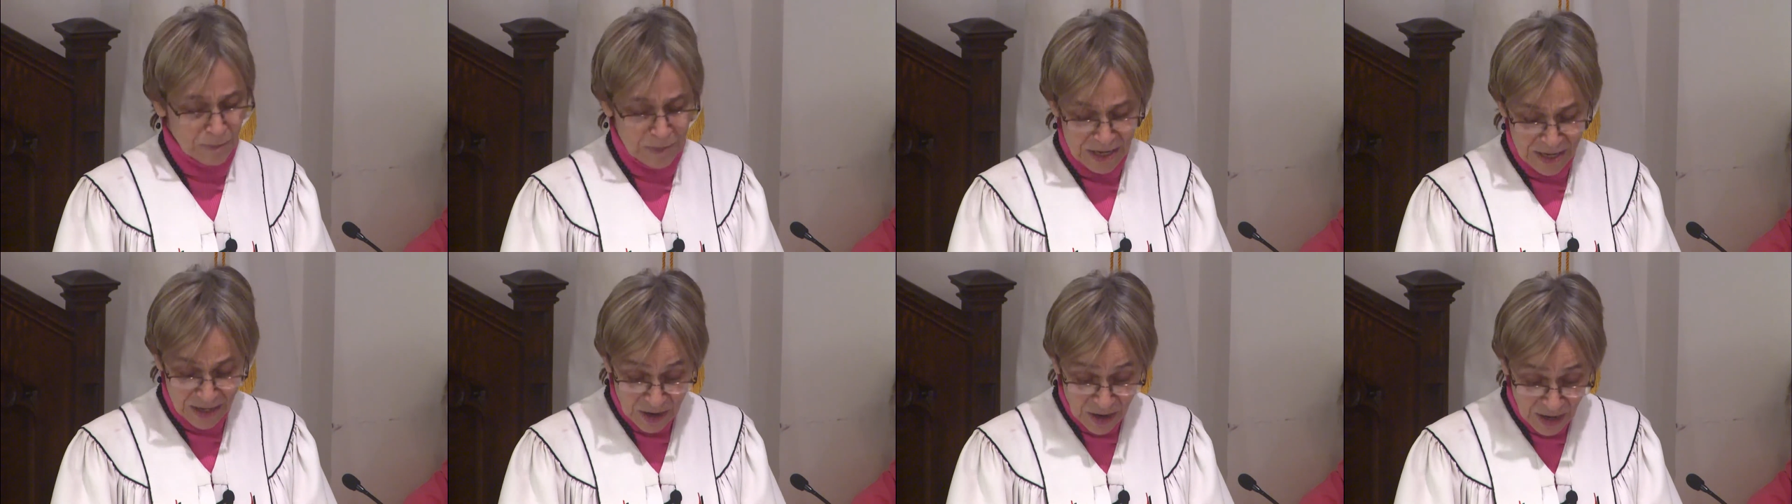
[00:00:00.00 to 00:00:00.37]

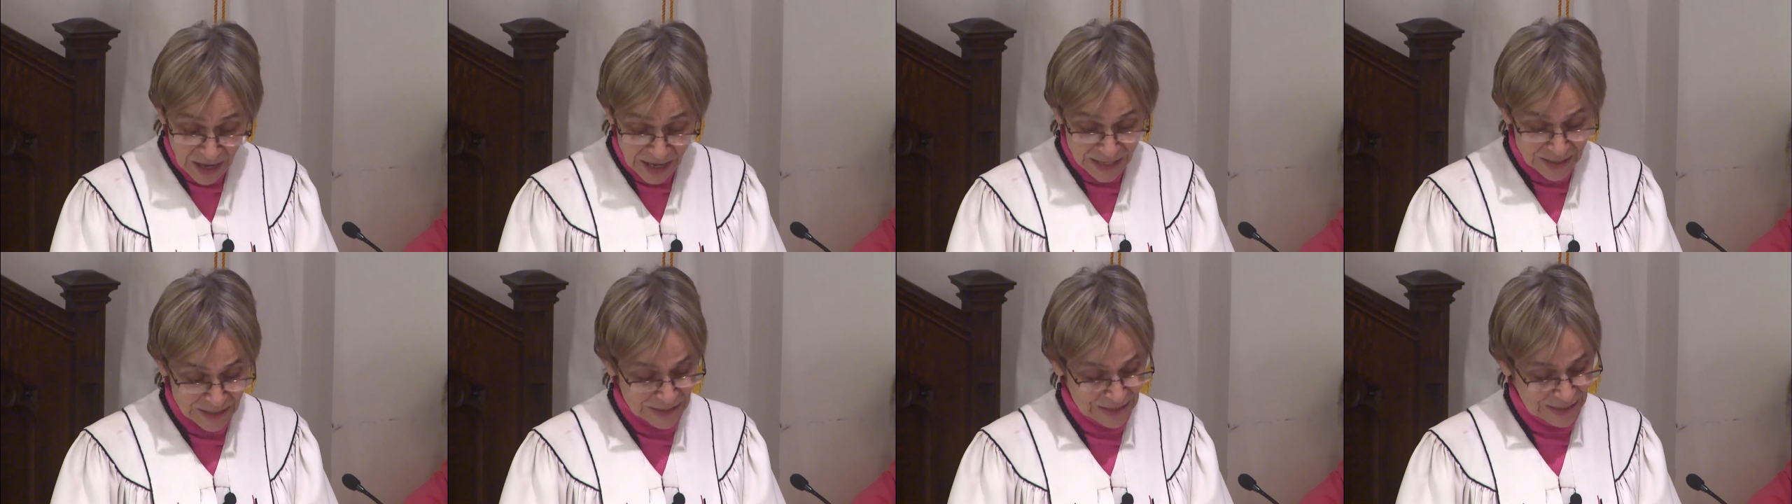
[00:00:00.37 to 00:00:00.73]

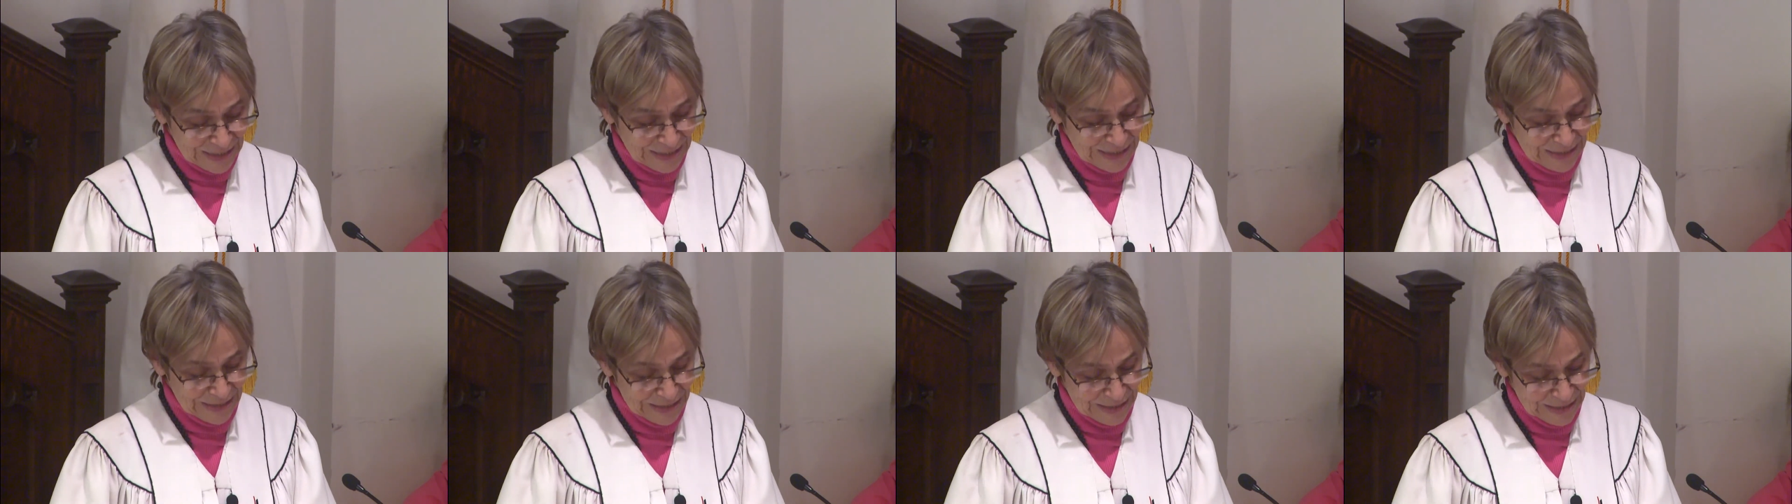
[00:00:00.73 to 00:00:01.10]

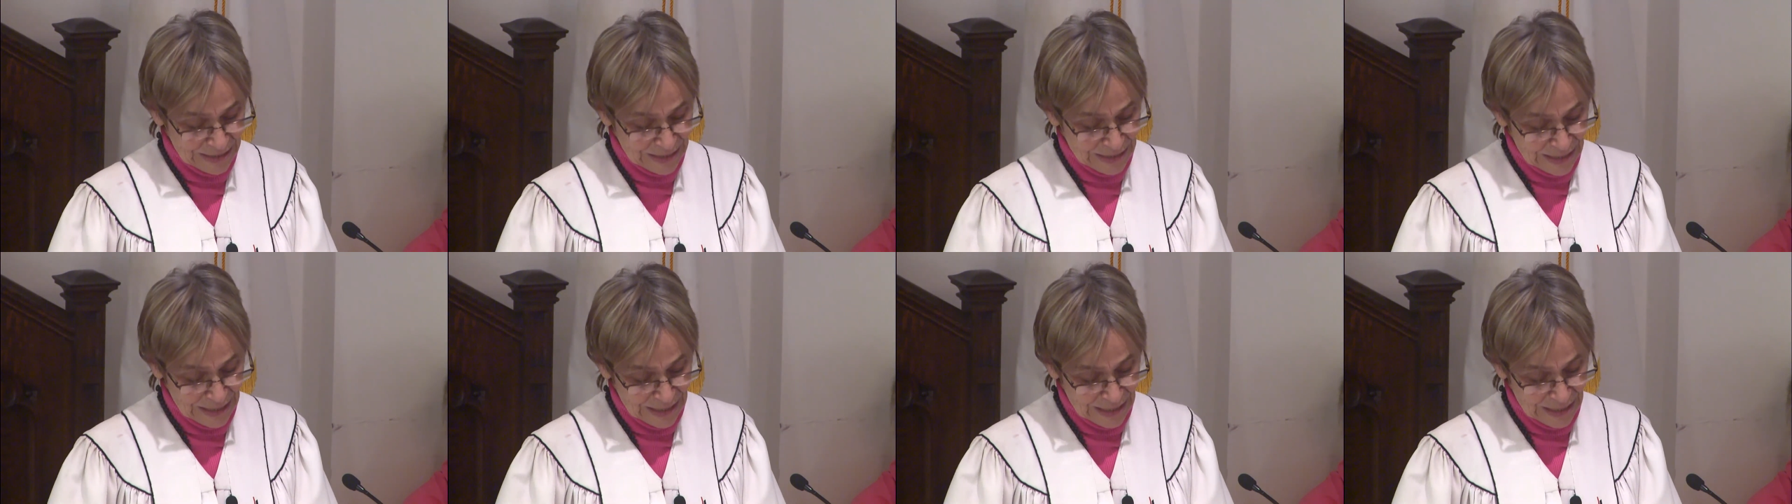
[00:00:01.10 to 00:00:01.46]
because
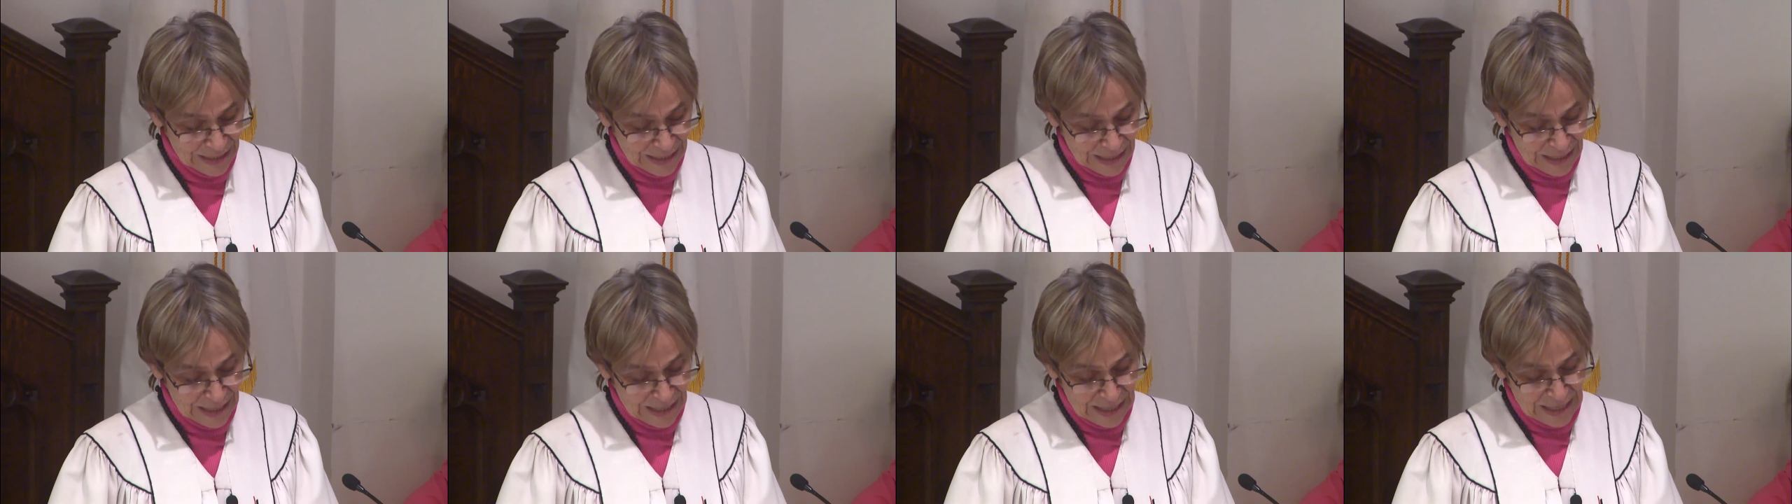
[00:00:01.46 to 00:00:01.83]

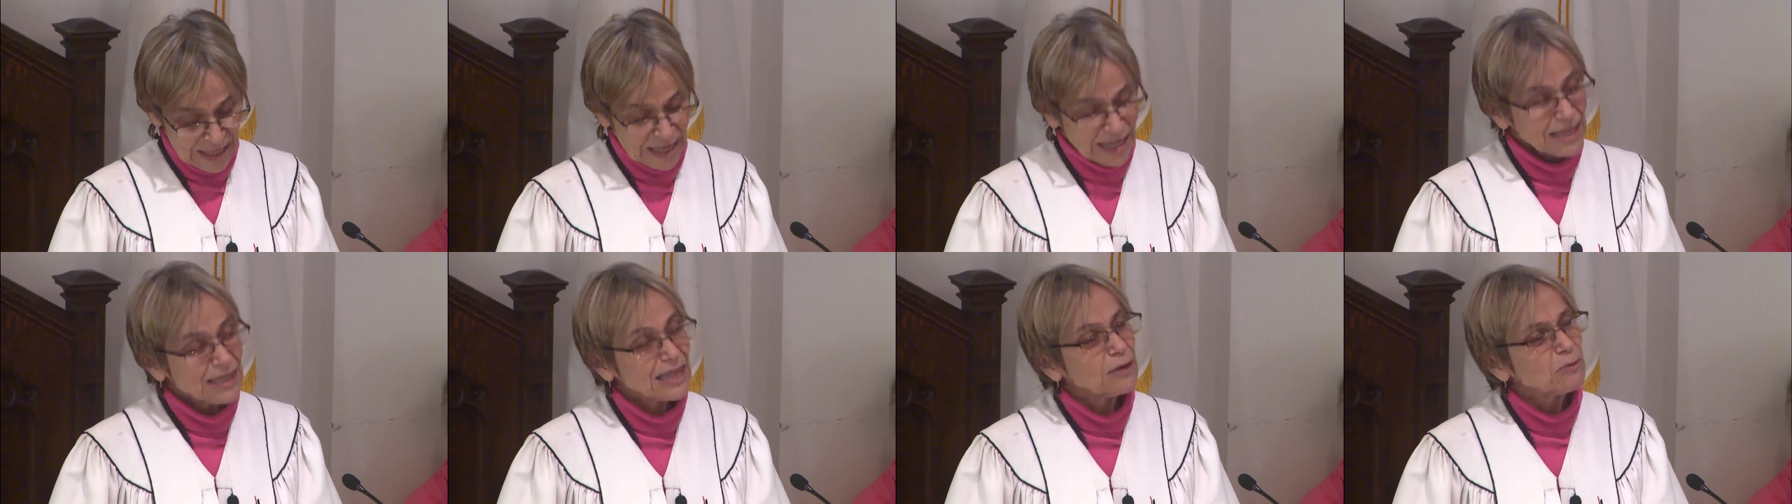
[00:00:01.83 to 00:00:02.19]

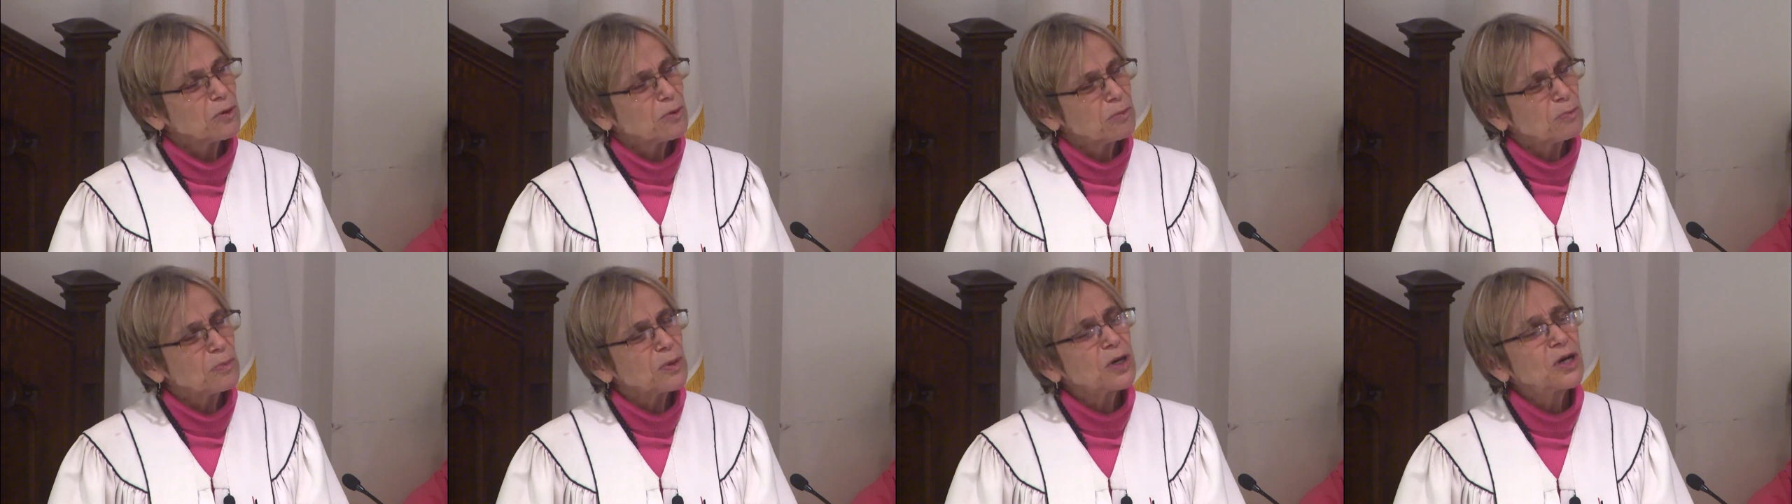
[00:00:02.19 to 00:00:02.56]
they
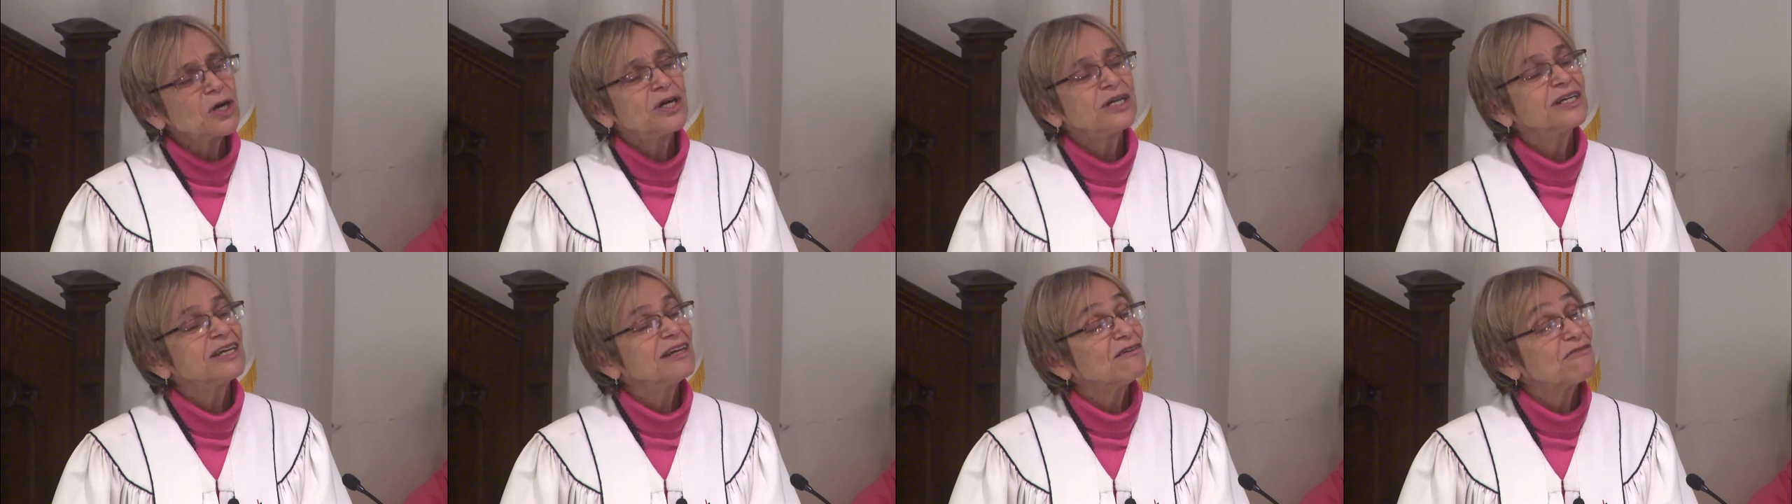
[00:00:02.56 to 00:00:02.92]
were
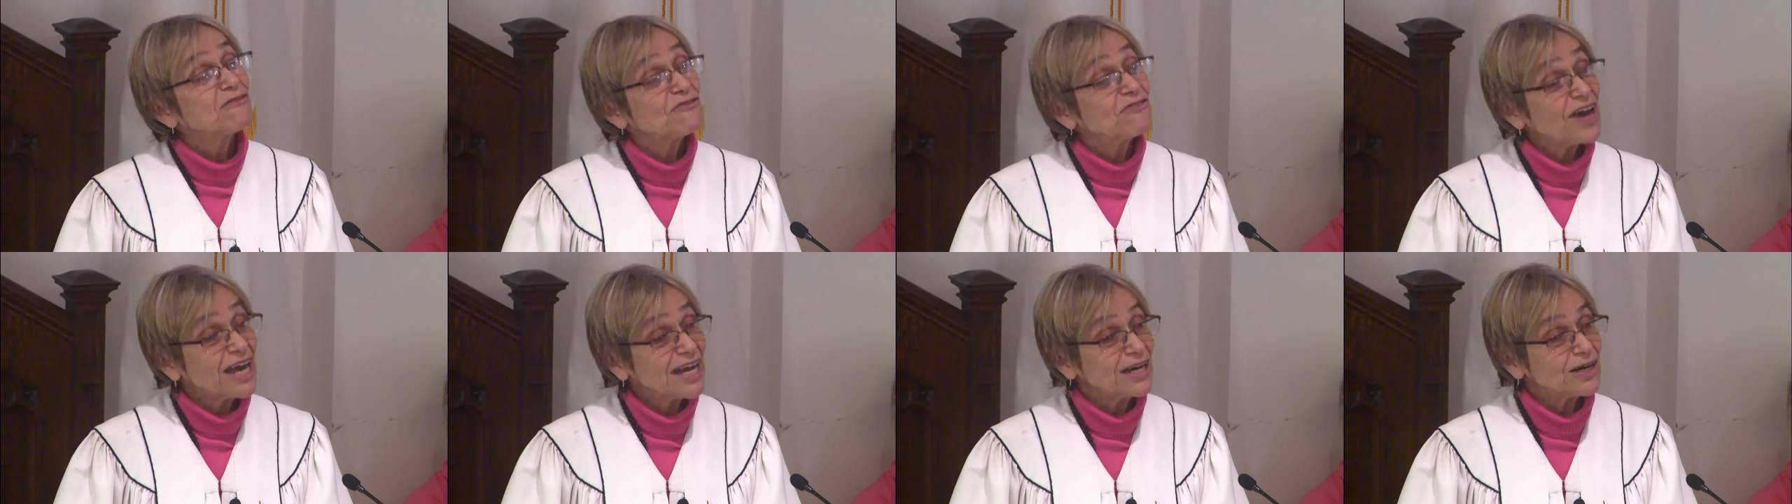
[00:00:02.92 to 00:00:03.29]
burned in a
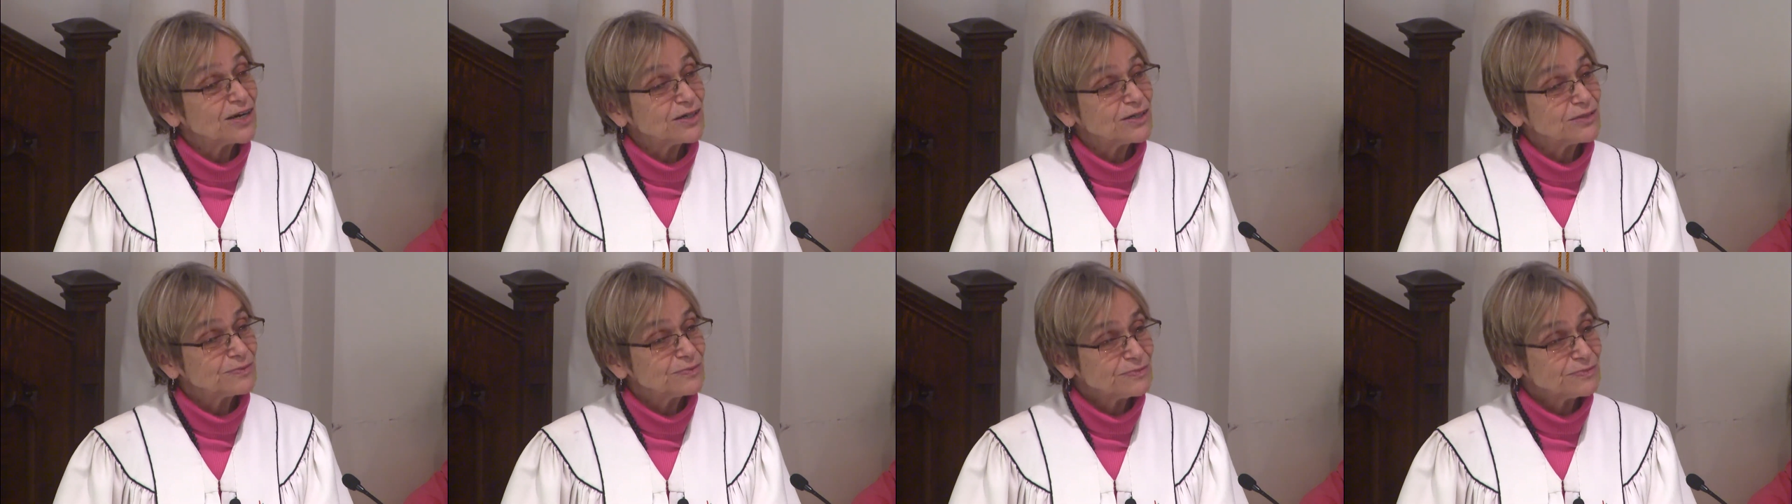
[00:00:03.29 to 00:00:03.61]
fire.